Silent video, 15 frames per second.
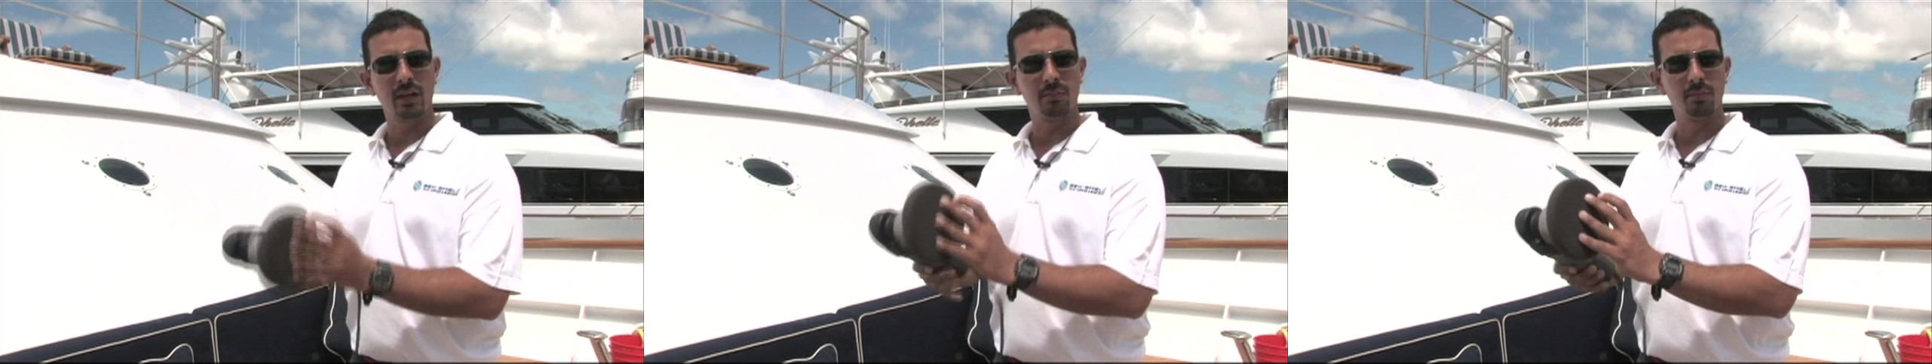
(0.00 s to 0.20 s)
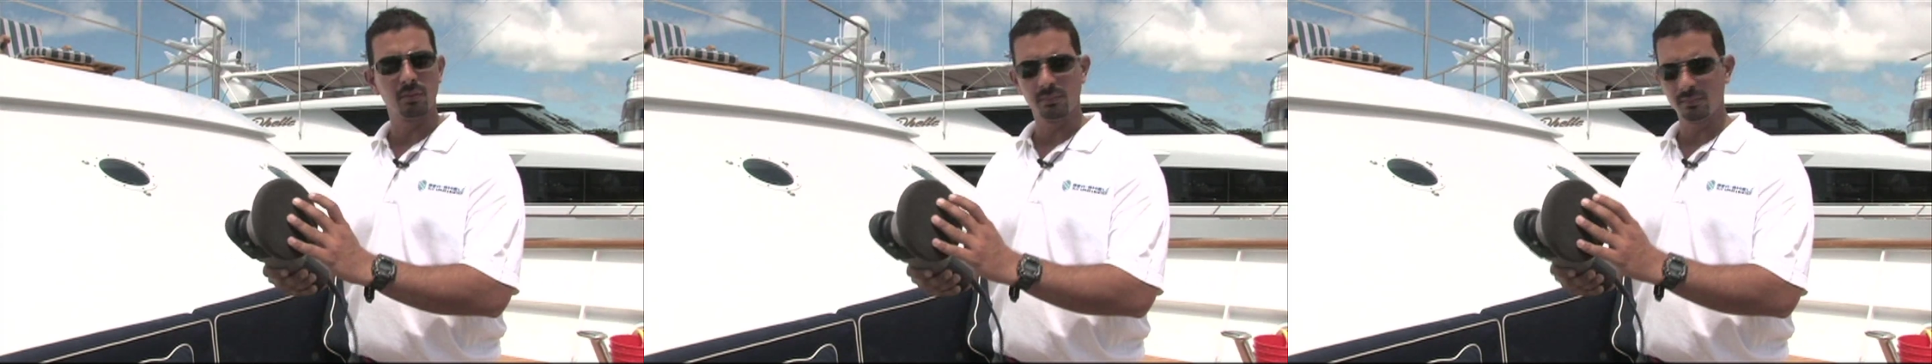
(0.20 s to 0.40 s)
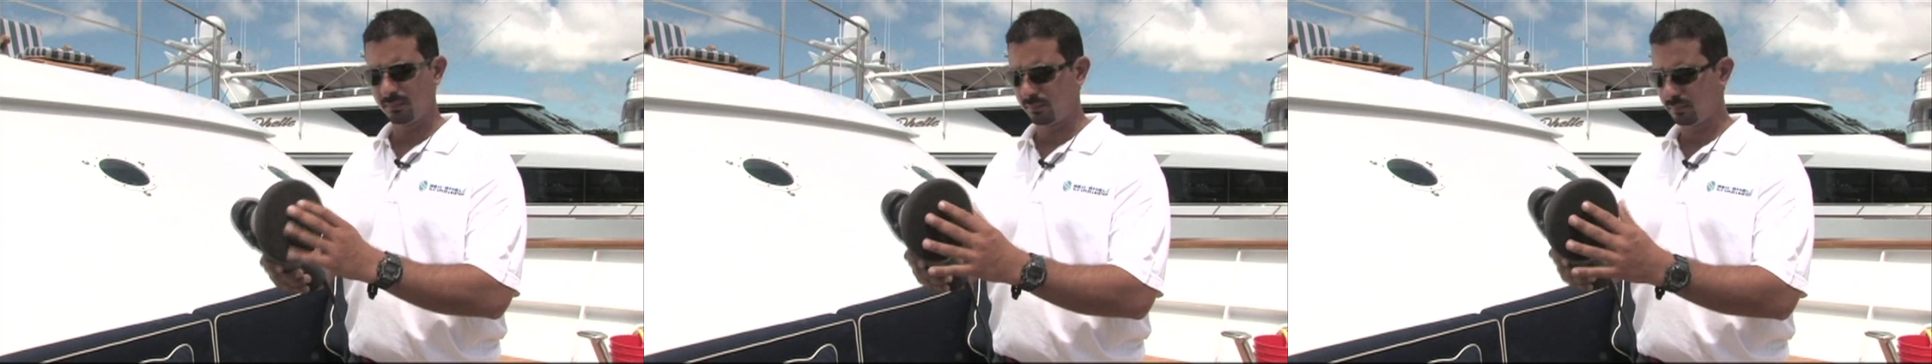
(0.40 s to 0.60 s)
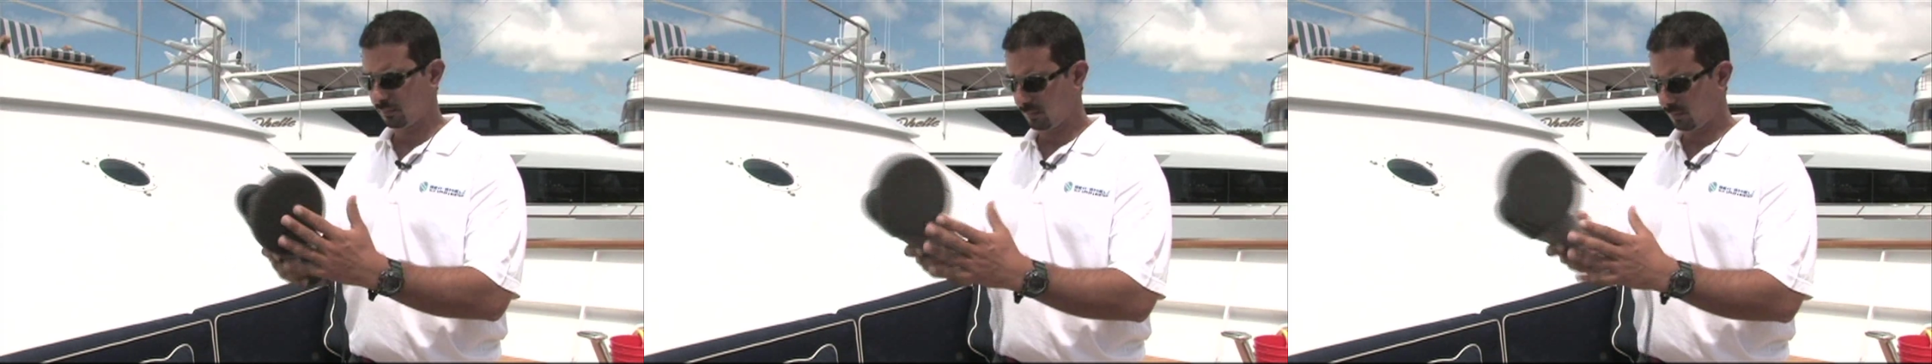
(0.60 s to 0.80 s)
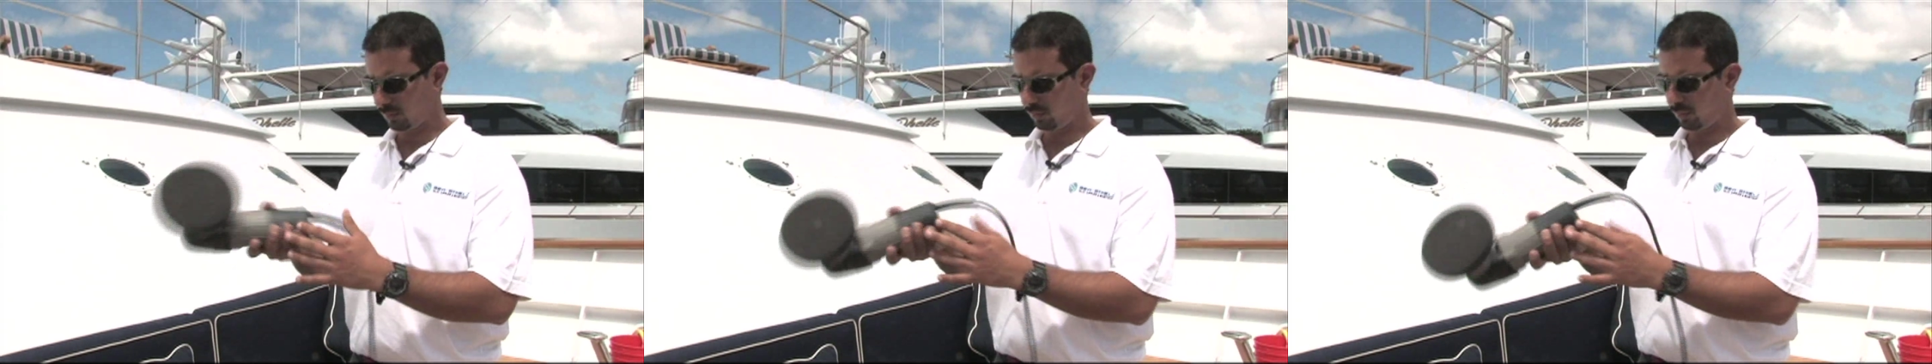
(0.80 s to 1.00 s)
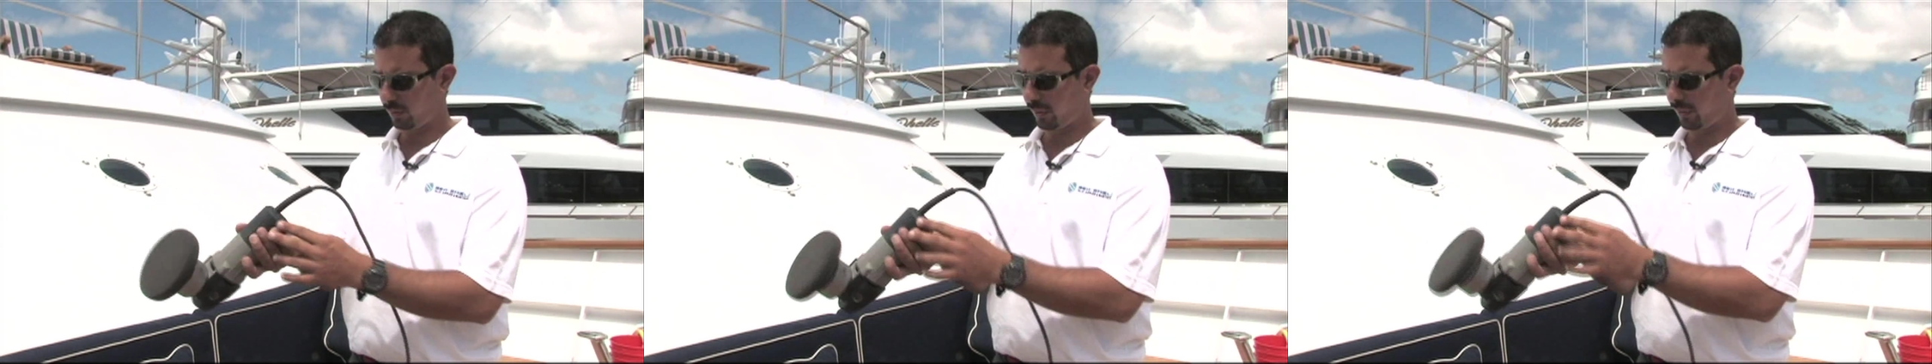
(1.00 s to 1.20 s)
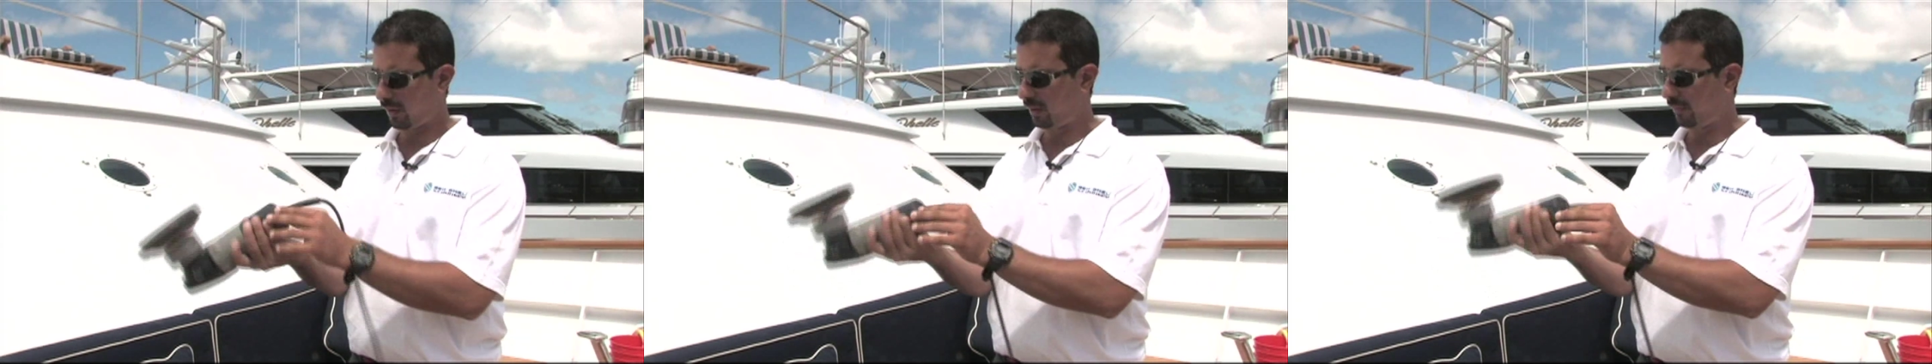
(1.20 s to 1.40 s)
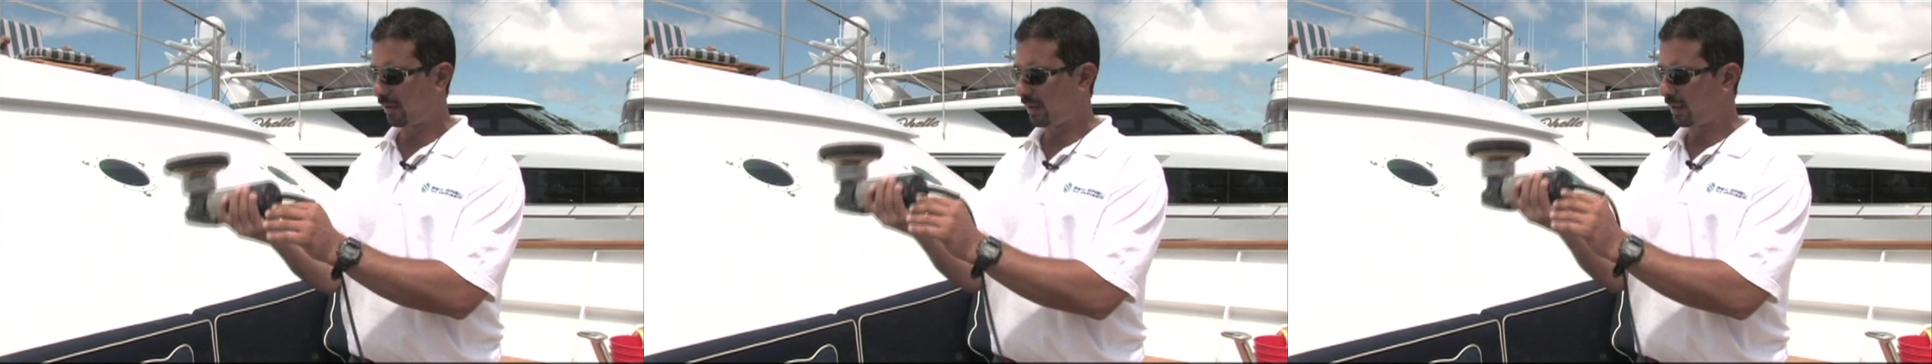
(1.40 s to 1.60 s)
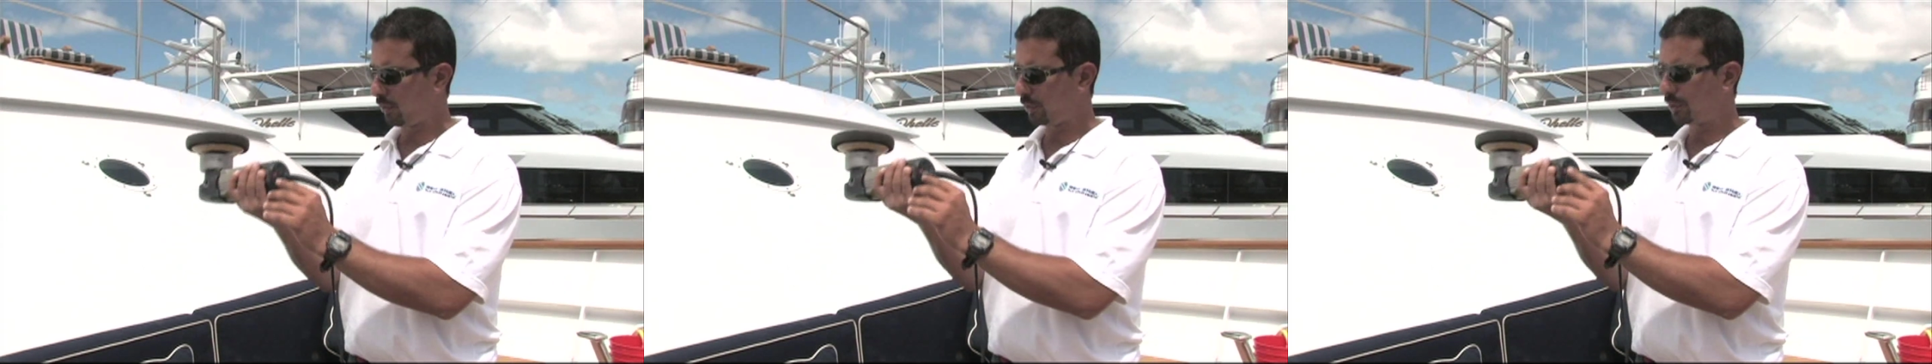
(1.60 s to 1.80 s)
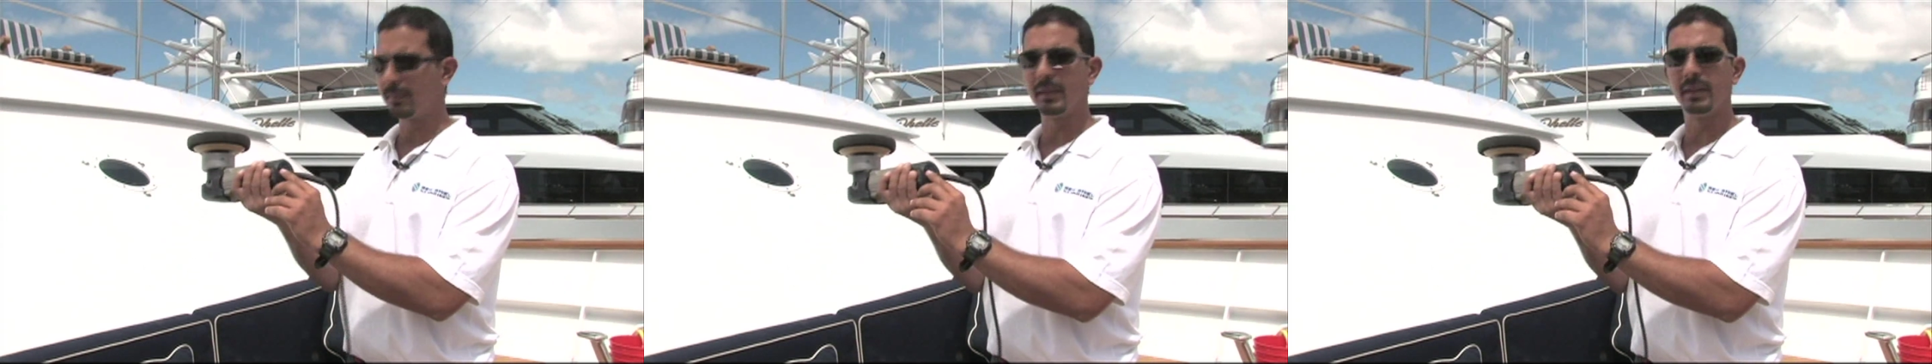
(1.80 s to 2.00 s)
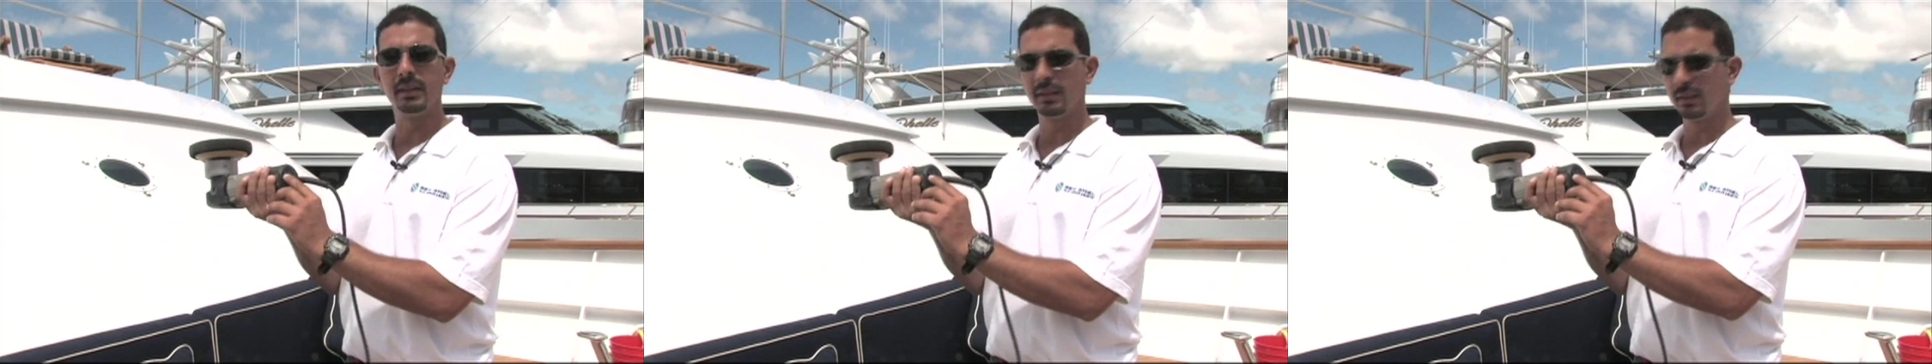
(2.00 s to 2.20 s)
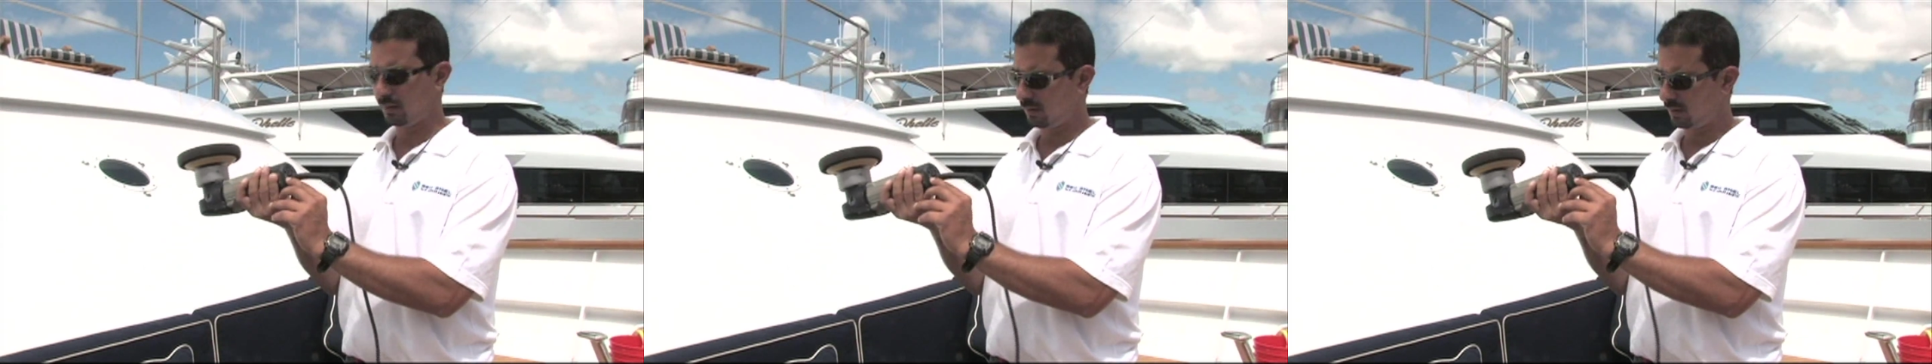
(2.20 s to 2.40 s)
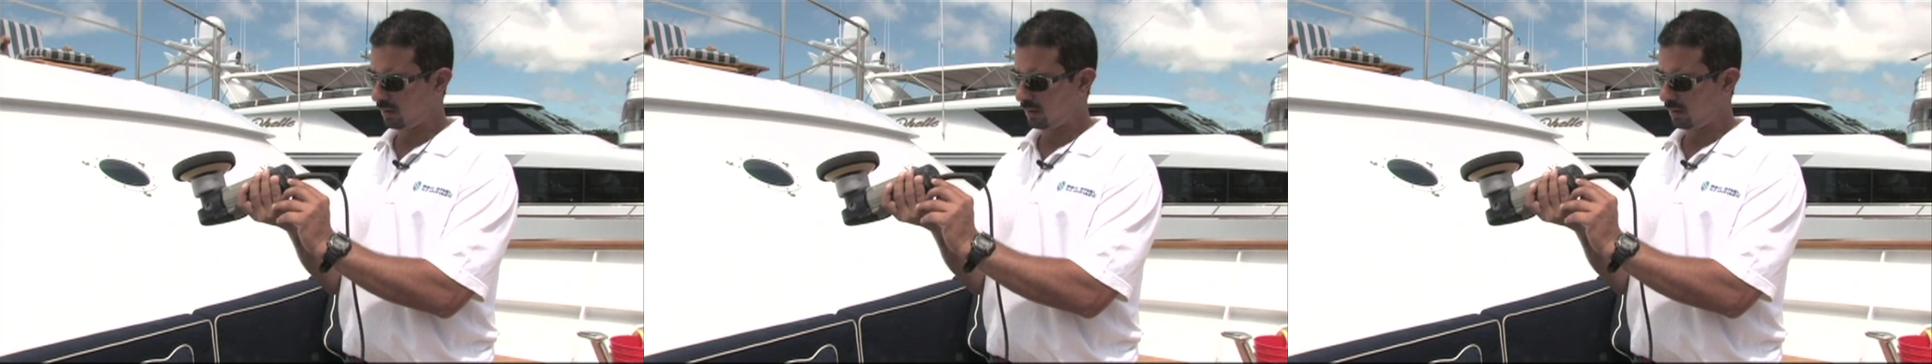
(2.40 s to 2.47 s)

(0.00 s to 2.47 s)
cable with variable speed.